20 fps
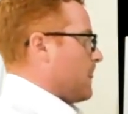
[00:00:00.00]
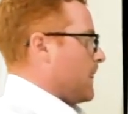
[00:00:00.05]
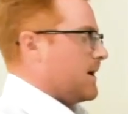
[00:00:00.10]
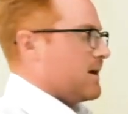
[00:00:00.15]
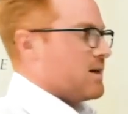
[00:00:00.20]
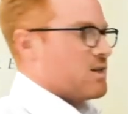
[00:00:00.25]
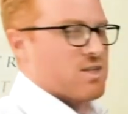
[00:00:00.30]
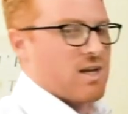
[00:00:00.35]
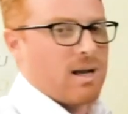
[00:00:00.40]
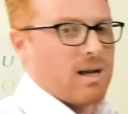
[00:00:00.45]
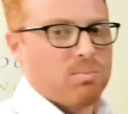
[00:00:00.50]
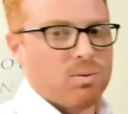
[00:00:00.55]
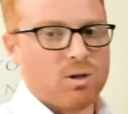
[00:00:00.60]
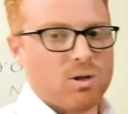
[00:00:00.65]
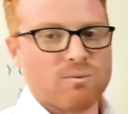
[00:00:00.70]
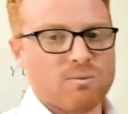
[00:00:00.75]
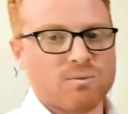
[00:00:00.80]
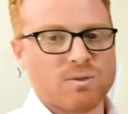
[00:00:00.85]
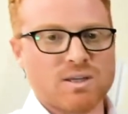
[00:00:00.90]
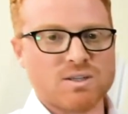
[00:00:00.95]
an example
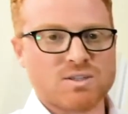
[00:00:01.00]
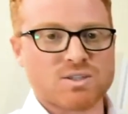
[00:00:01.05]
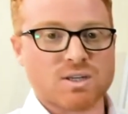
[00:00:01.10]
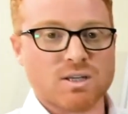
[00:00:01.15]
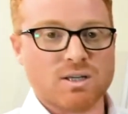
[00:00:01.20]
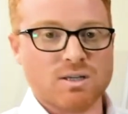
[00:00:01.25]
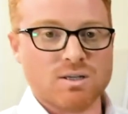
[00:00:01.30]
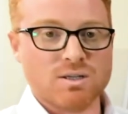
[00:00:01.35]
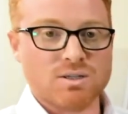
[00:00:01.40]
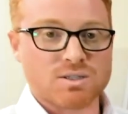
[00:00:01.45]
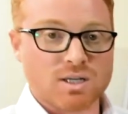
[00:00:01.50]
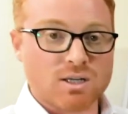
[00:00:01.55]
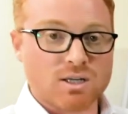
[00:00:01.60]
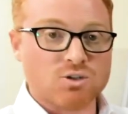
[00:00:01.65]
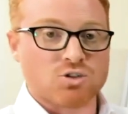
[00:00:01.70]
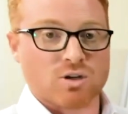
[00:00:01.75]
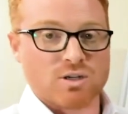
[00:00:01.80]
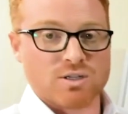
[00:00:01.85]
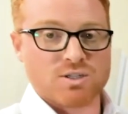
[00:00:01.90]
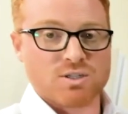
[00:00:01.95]
of this is
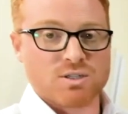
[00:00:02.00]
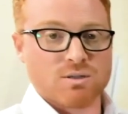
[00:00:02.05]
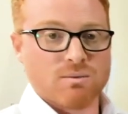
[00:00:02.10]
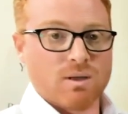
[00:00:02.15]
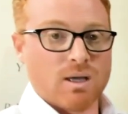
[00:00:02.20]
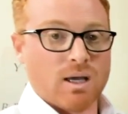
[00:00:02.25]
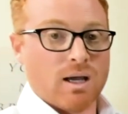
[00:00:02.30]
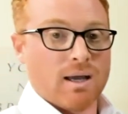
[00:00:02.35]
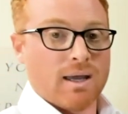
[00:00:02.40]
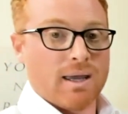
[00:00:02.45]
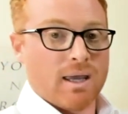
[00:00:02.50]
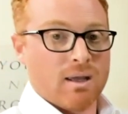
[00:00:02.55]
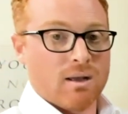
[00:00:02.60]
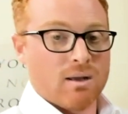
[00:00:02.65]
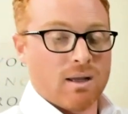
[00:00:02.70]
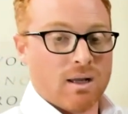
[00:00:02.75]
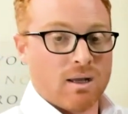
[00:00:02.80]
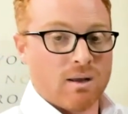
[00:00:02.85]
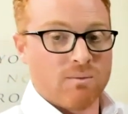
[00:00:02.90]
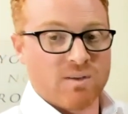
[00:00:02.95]
interest and
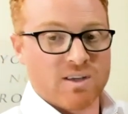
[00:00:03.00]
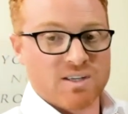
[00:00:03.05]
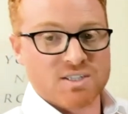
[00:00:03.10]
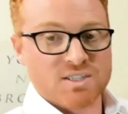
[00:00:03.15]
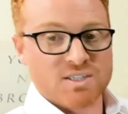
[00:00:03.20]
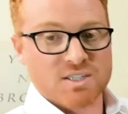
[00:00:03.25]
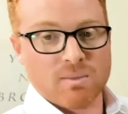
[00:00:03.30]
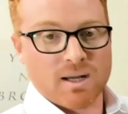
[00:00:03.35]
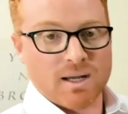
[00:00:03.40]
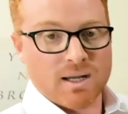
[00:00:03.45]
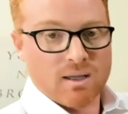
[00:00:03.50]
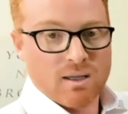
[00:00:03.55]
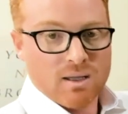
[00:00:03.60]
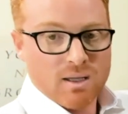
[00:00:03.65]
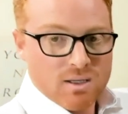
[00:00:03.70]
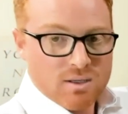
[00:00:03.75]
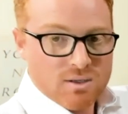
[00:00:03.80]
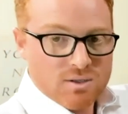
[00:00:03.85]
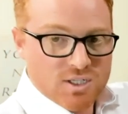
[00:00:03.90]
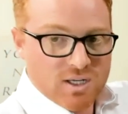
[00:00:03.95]
investing money.
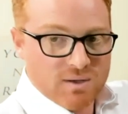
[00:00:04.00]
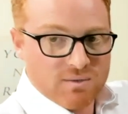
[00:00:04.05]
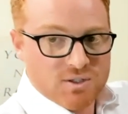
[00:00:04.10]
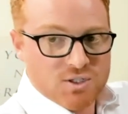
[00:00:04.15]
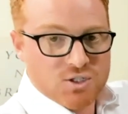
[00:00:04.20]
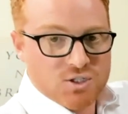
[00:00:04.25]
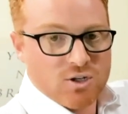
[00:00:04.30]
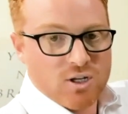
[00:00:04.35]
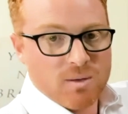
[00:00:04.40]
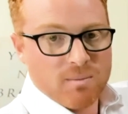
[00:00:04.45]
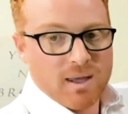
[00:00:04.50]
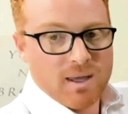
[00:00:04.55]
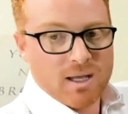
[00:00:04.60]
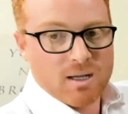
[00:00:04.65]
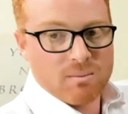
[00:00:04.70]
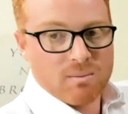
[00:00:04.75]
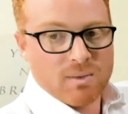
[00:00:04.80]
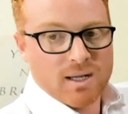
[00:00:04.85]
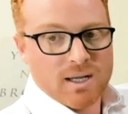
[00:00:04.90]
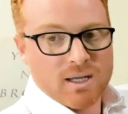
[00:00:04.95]
So you have a certain amount
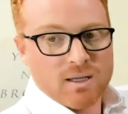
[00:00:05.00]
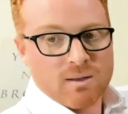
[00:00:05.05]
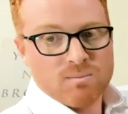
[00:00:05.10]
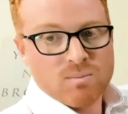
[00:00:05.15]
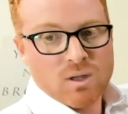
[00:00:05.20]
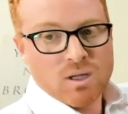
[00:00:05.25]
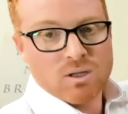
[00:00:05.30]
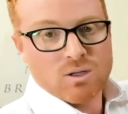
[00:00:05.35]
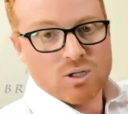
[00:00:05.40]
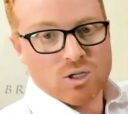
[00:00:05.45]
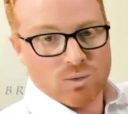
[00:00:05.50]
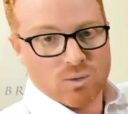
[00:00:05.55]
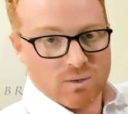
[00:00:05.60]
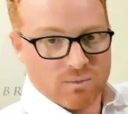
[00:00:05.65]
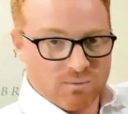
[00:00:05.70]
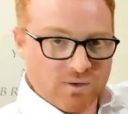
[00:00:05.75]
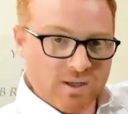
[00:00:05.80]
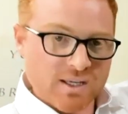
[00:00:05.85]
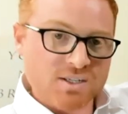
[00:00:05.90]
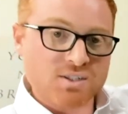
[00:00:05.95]
of money, you
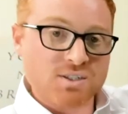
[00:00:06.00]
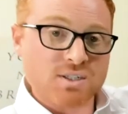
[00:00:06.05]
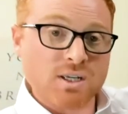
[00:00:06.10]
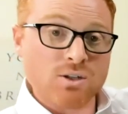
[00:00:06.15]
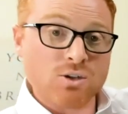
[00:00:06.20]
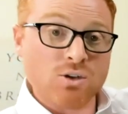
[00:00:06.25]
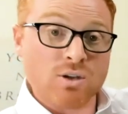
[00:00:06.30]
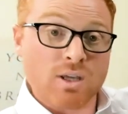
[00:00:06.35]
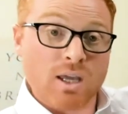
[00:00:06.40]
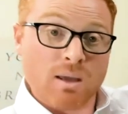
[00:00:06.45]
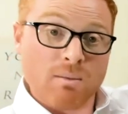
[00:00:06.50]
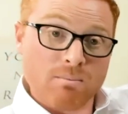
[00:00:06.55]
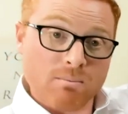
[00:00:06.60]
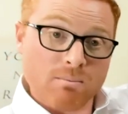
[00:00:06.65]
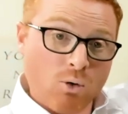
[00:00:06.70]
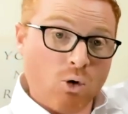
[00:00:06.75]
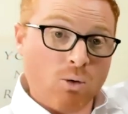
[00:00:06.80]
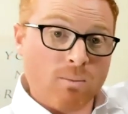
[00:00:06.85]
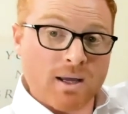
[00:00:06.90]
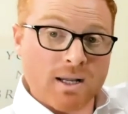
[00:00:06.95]
invest it, you get
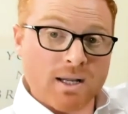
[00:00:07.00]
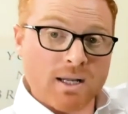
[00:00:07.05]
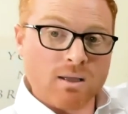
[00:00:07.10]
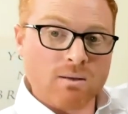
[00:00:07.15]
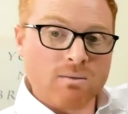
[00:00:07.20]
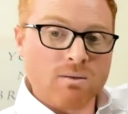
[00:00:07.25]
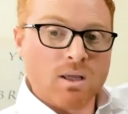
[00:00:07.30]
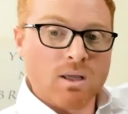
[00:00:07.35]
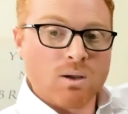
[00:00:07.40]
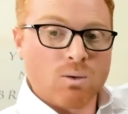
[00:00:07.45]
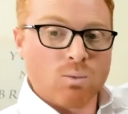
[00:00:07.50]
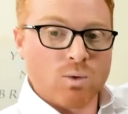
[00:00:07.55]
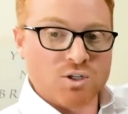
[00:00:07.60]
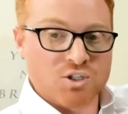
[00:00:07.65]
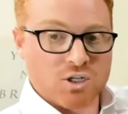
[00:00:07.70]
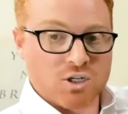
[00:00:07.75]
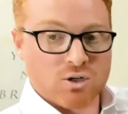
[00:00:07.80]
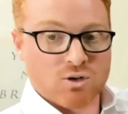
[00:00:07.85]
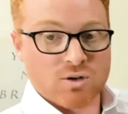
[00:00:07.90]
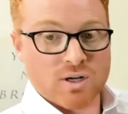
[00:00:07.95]
more money,
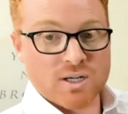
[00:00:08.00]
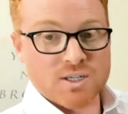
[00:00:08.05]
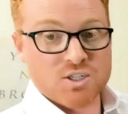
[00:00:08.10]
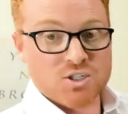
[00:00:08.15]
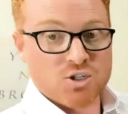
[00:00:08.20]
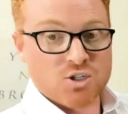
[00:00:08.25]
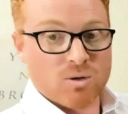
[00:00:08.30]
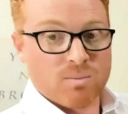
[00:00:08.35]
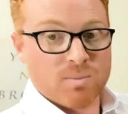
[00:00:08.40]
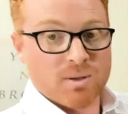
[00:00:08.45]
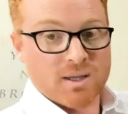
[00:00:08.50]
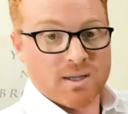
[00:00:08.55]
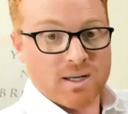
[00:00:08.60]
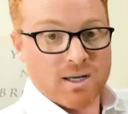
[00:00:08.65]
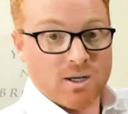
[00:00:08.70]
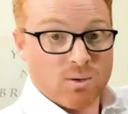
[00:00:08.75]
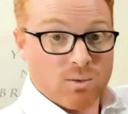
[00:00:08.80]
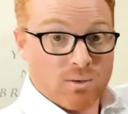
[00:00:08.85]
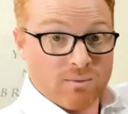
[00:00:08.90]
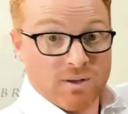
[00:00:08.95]
which increases your ability
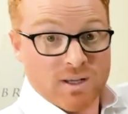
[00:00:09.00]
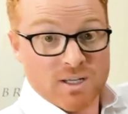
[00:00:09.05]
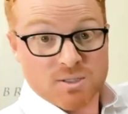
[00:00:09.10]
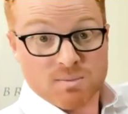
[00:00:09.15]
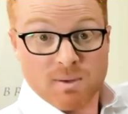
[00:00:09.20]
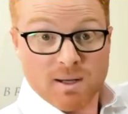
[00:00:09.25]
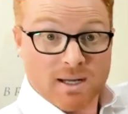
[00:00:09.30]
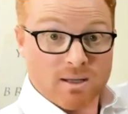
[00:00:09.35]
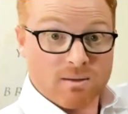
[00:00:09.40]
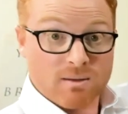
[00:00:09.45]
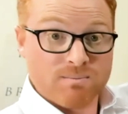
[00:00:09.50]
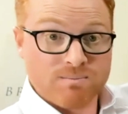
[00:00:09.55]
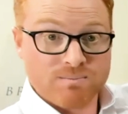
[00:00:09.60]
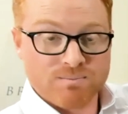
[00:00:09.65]
to invest money,